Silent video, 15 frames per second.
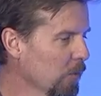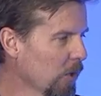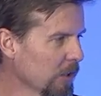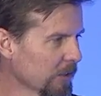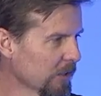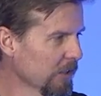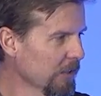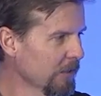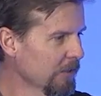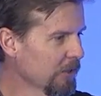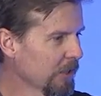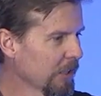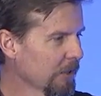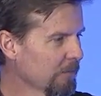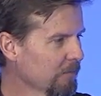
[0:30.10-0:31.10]
Walter,
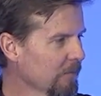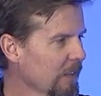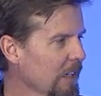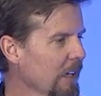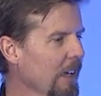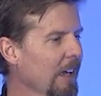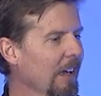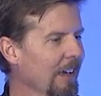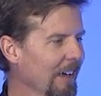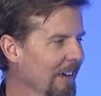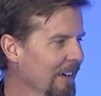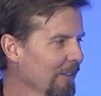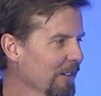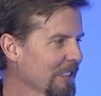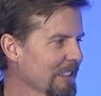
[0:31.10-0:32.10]
Jim,
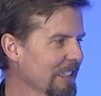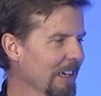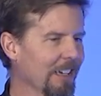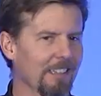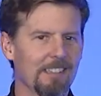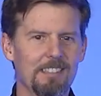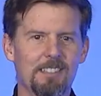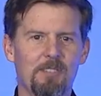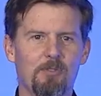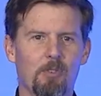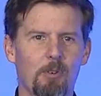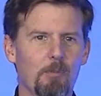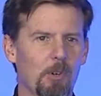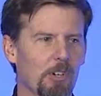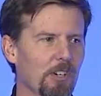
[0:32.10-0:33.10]
uh, with Silence,
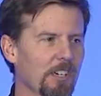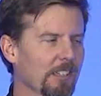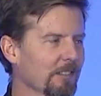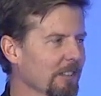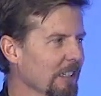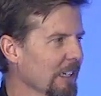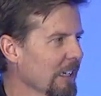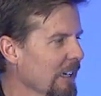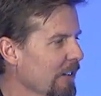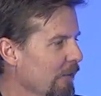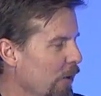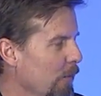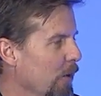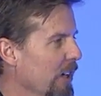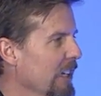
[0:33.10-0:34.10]
former,
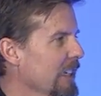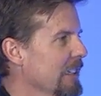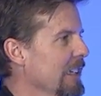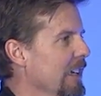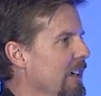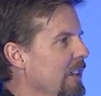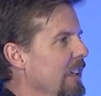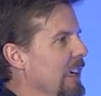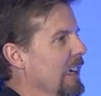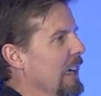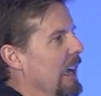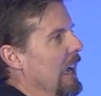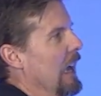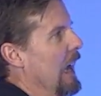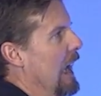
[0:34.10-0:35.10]
former Intel, and
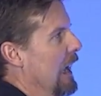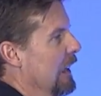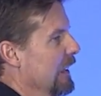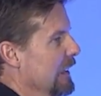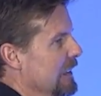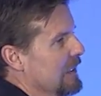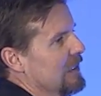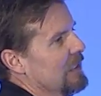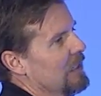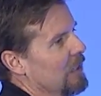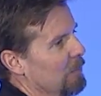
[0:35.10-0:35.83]
Alex